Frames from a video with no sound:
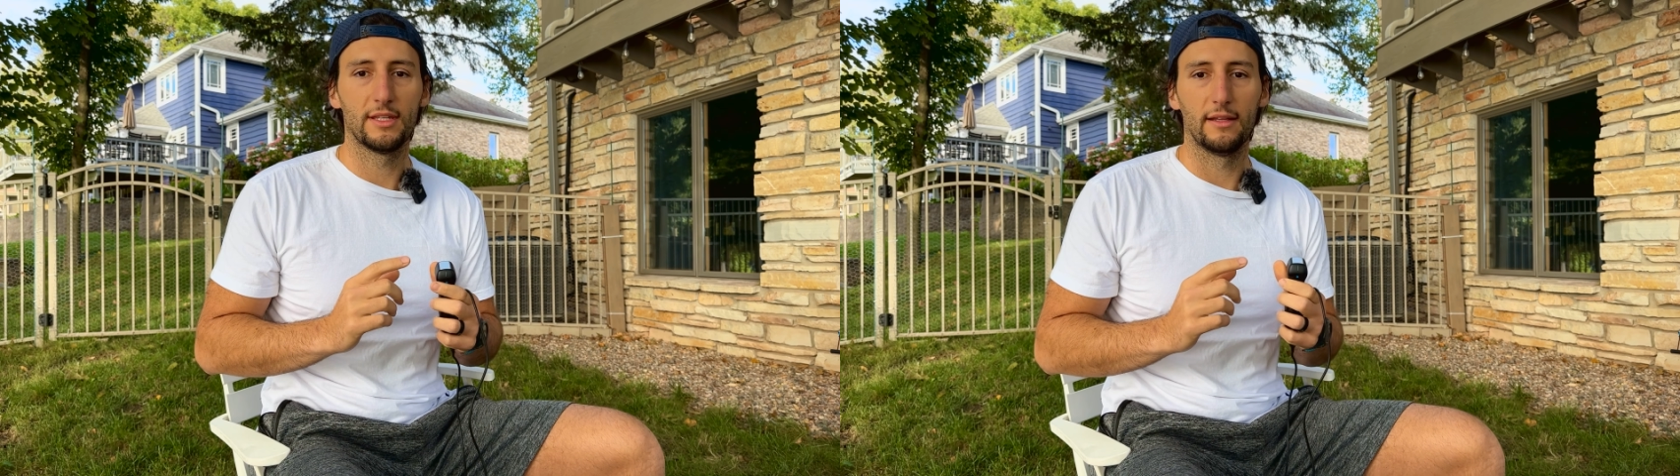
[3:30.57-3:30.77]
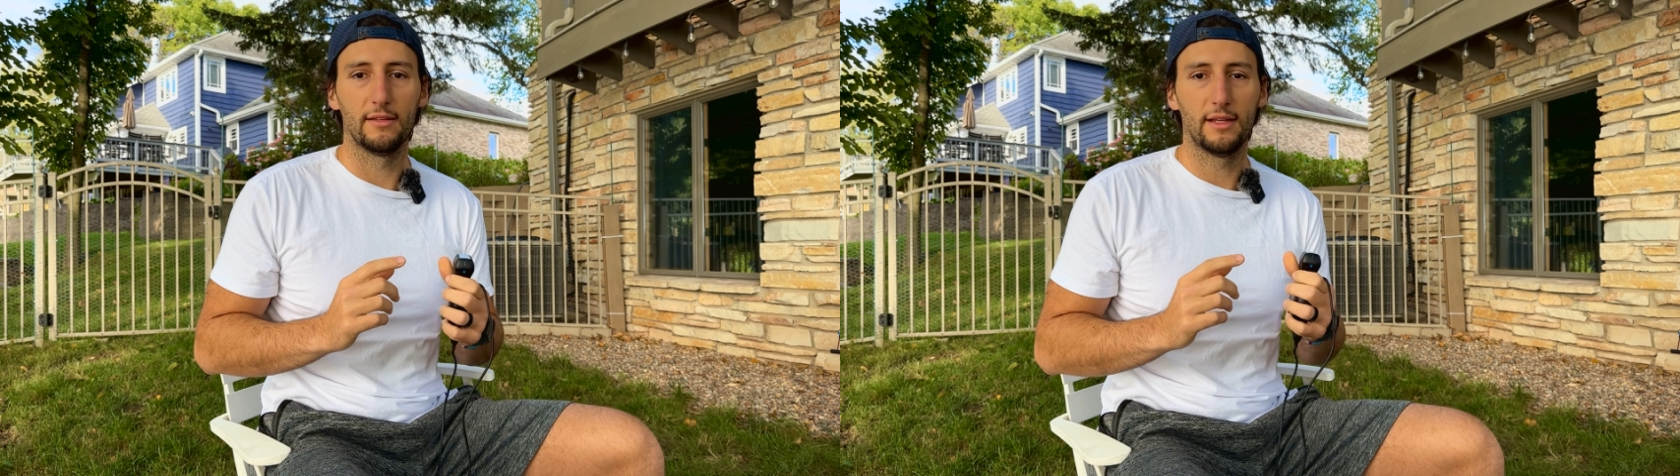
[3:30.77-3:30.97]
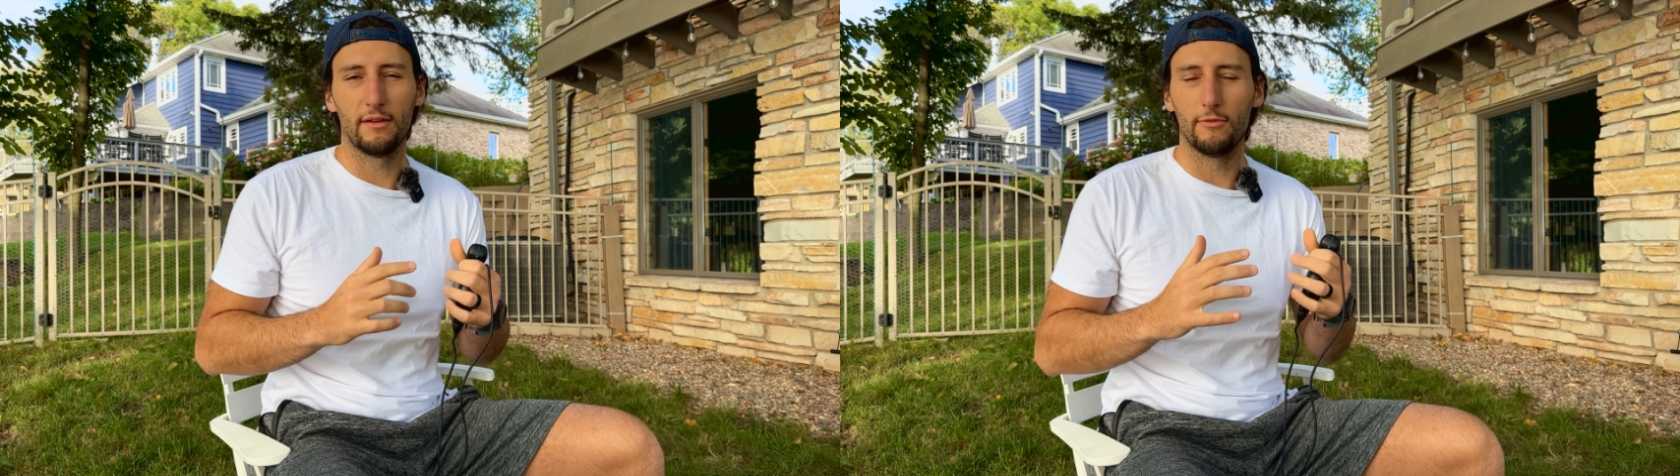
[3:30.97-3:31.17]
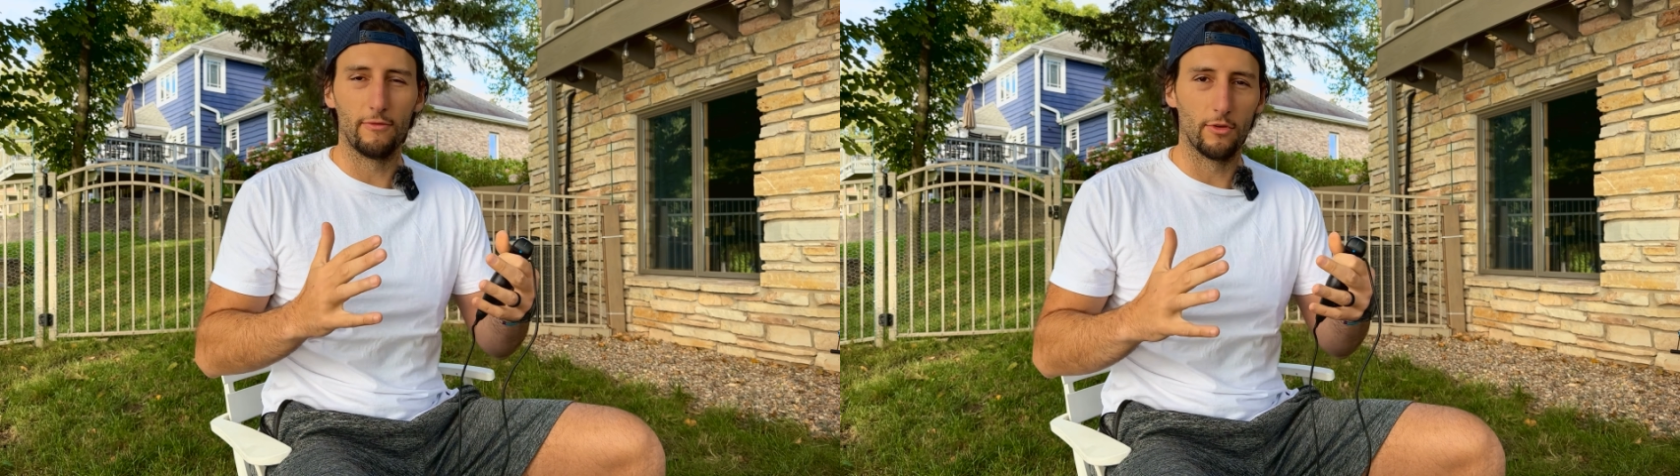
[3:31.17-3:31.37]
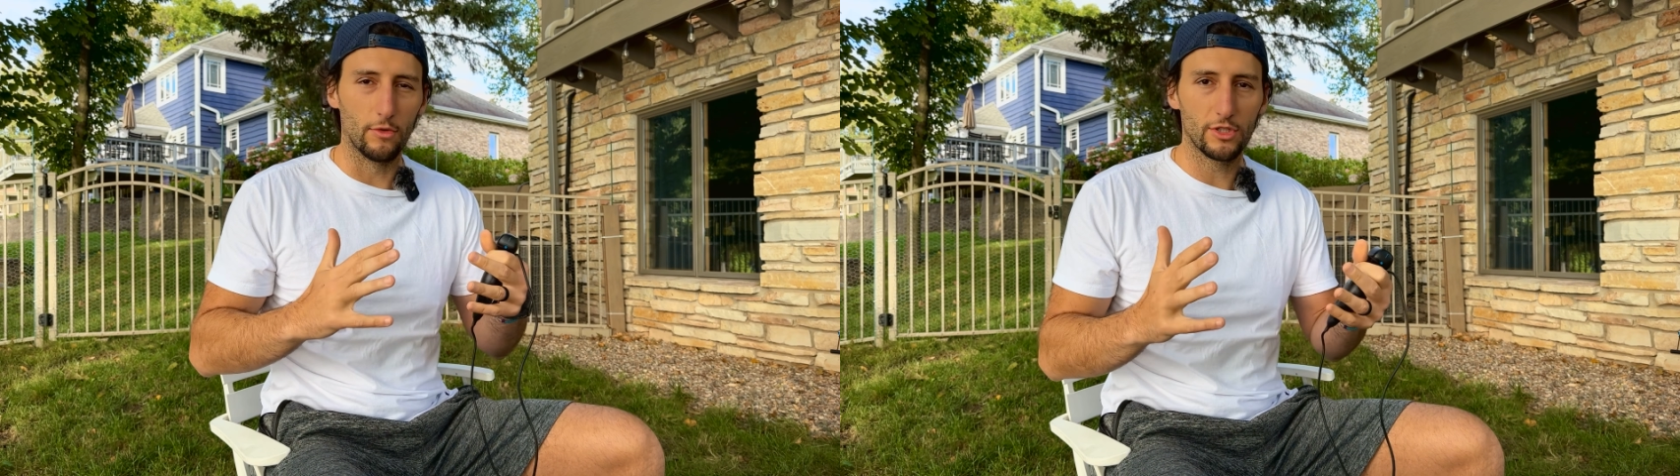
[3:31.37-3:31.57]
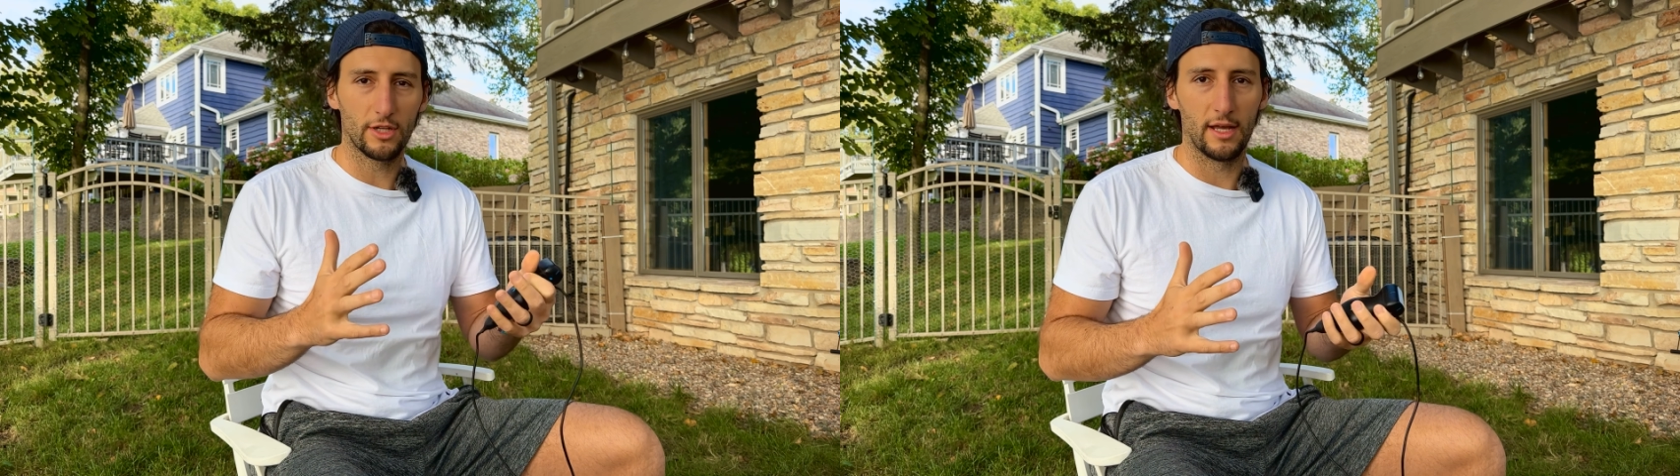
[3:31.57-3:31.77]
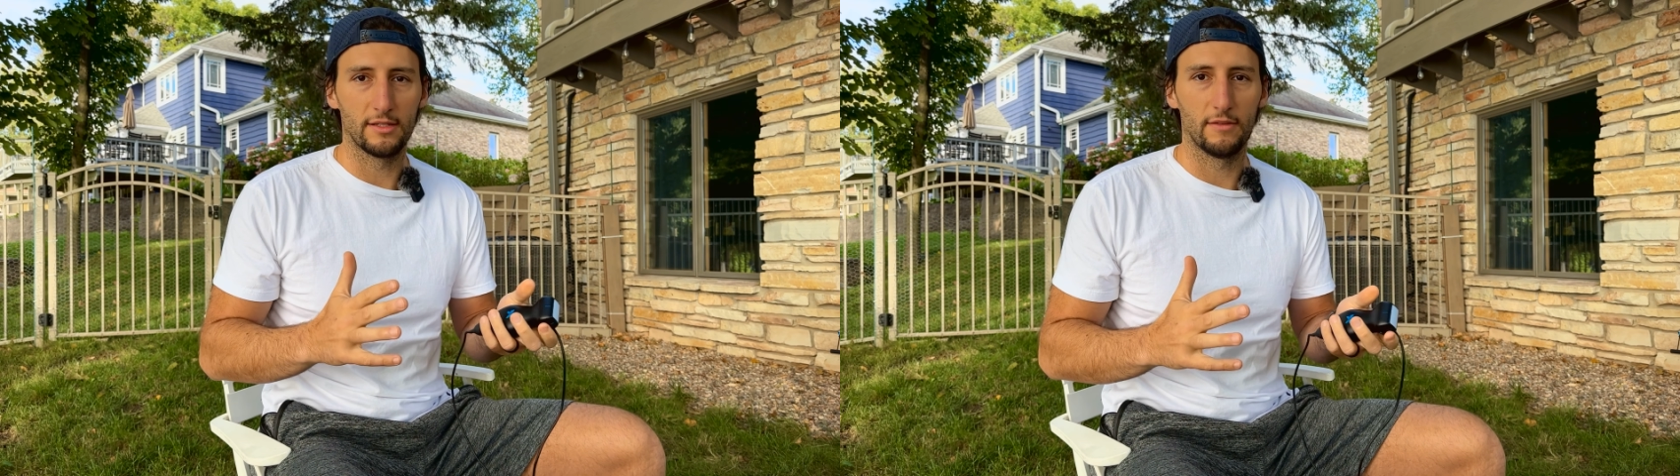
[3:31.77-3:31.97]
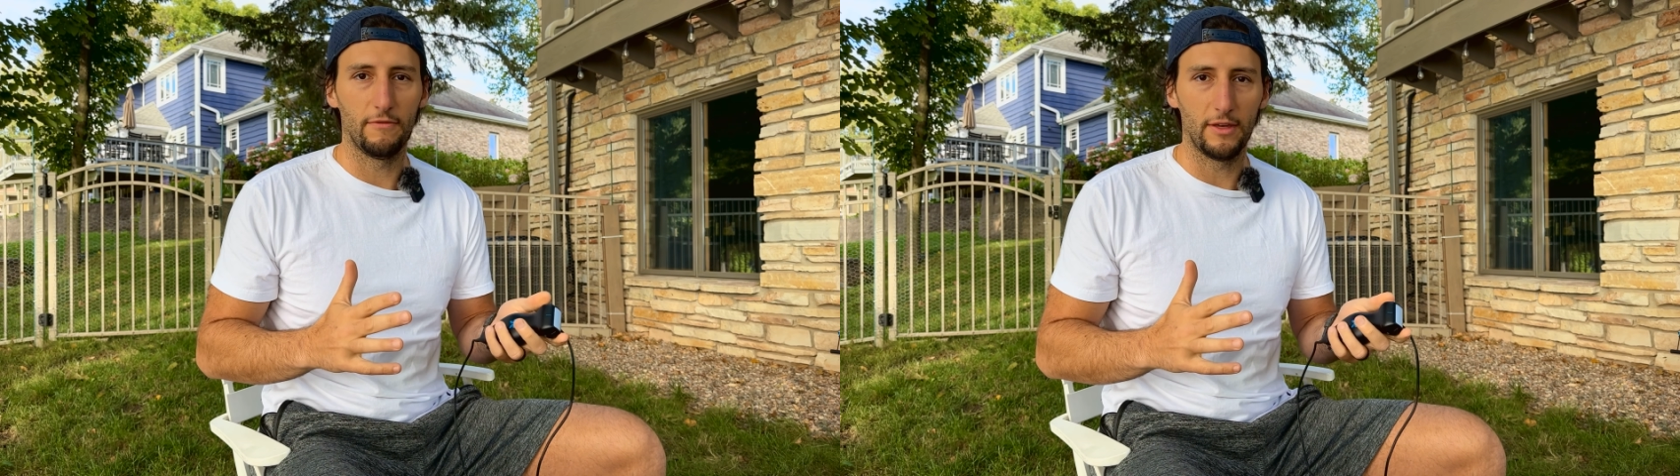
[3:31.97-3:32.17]
that kind of
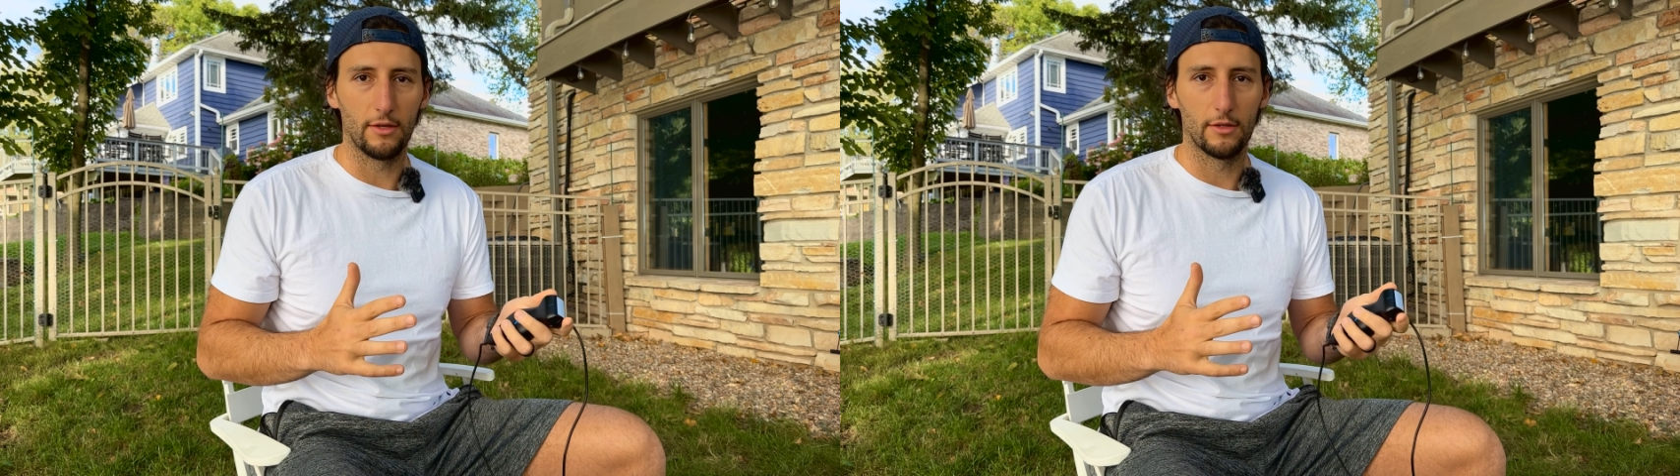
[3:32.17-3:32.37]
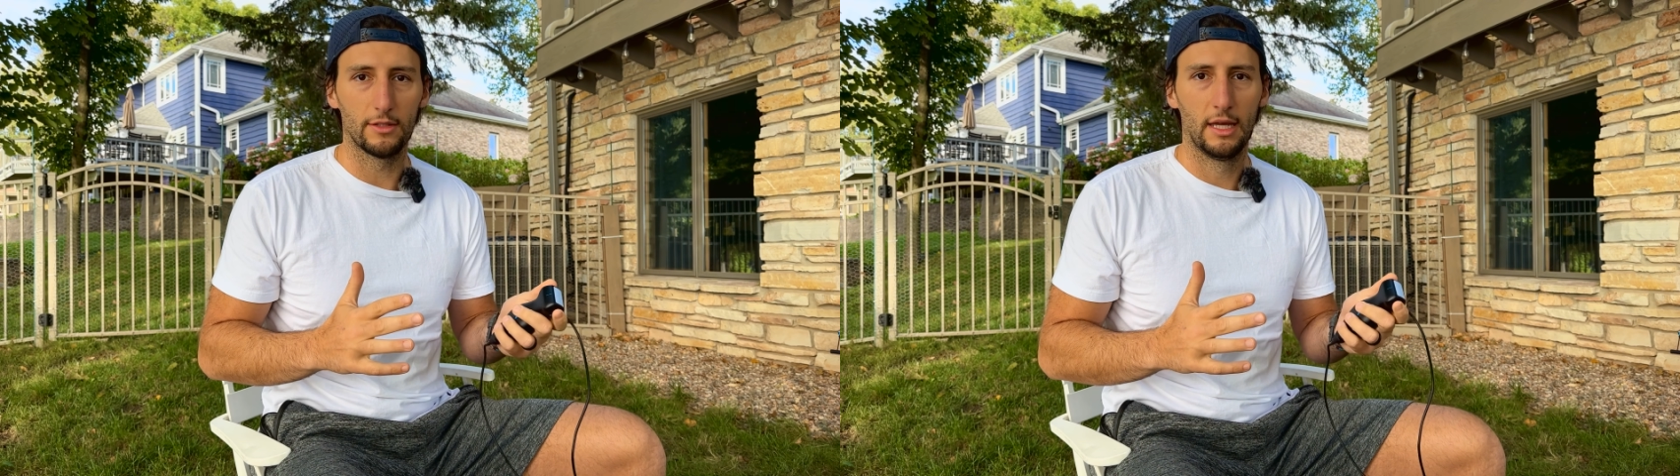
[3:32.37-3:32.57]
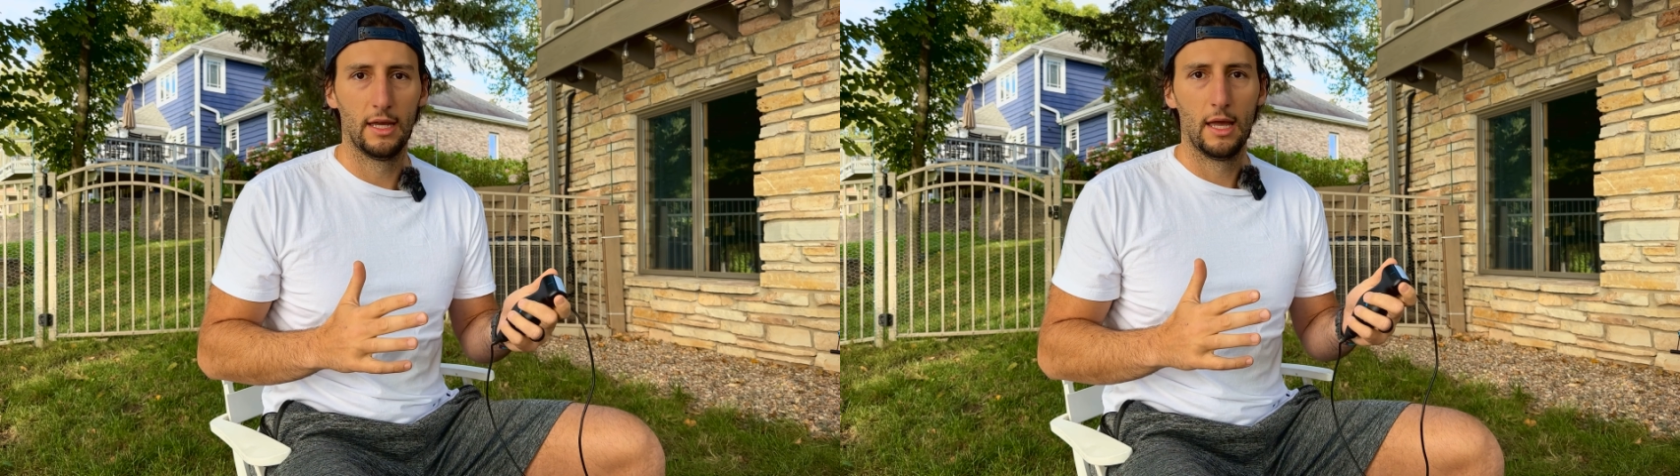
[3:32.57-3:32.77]
revolutionized the field